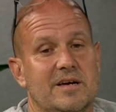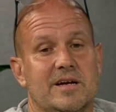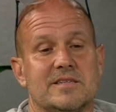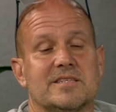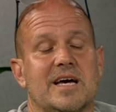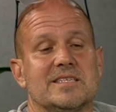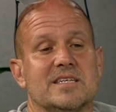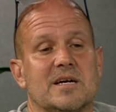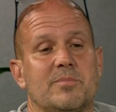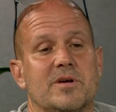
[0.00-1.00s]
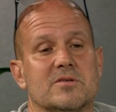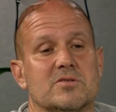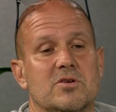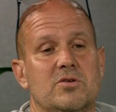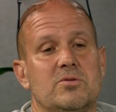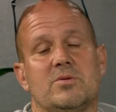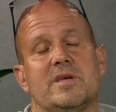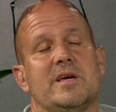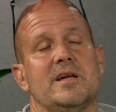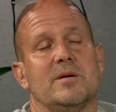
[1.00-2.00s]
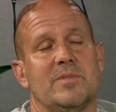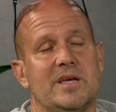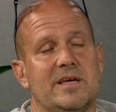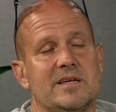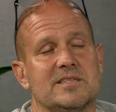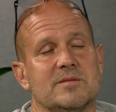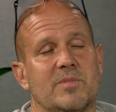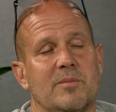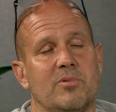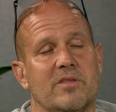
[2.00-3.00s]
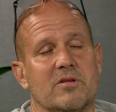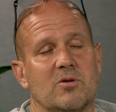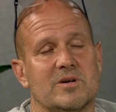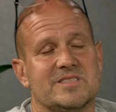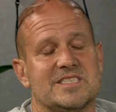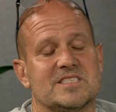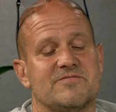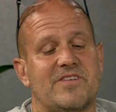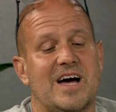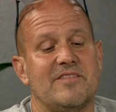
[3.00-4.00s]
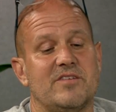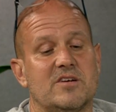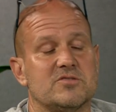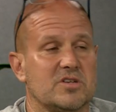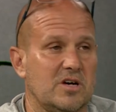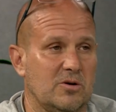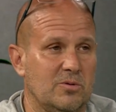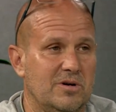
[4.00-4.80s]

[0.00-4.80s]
And his eyes lit up. He goes, are you kidding me? He said, my brother lost this five years ago.